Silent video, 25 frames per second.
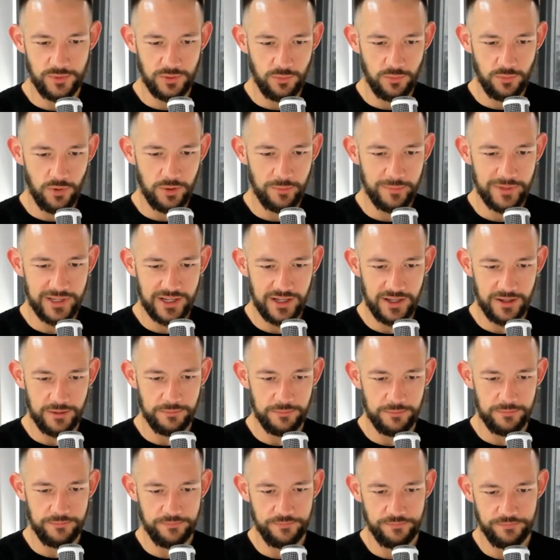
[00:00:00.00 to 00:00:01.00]
warming
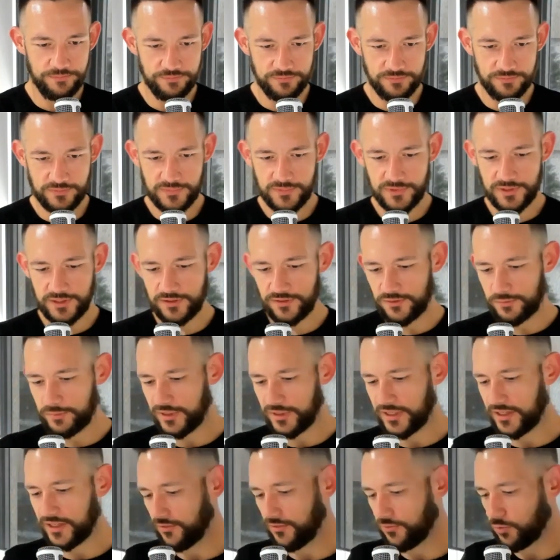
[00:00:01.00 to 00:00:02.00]
up.
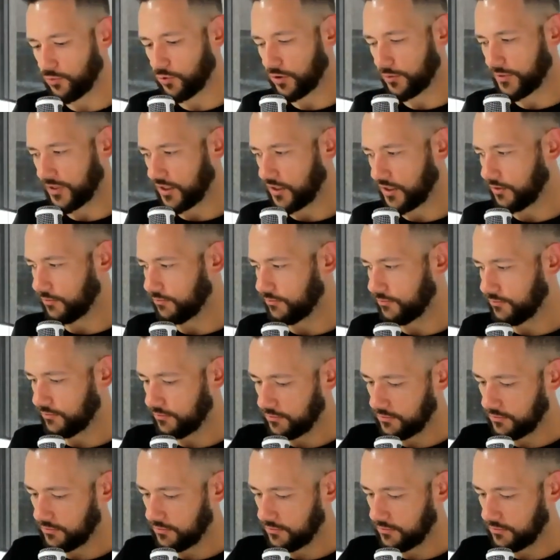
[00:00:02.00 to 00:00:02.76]
Speaking of warming up,